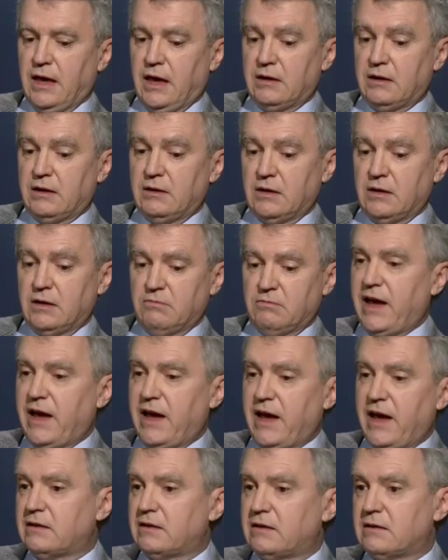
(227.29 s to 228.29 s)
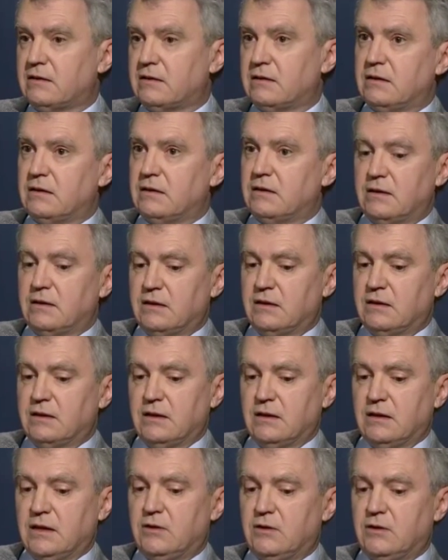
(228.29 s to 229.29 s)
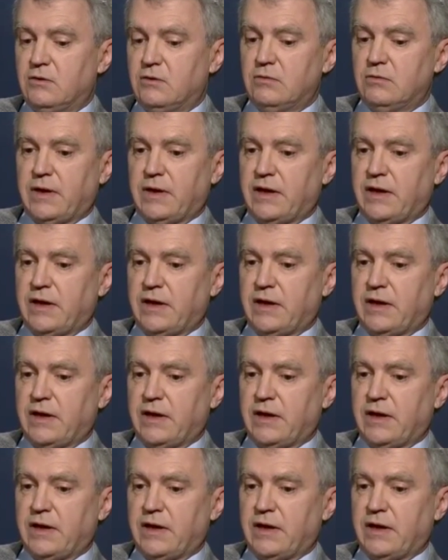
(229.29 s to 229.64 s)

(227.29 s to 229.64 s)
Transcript: and in fact they could